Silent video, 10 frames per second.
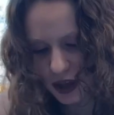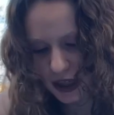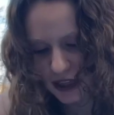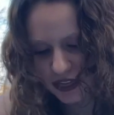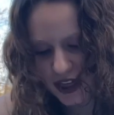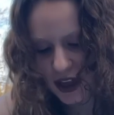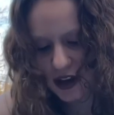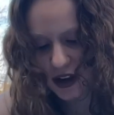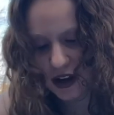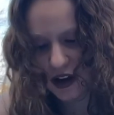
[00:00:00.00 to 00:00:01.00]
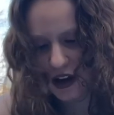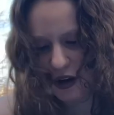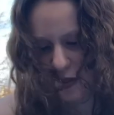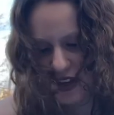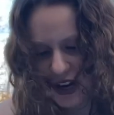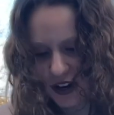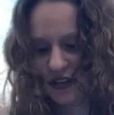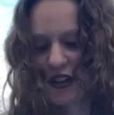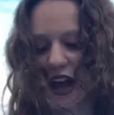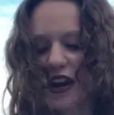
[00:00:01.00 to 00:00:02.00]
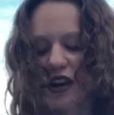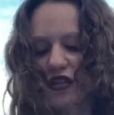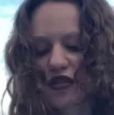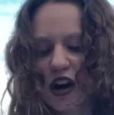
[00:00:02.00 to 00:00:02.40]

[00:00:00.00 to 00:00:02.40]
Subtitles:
And then the next line is,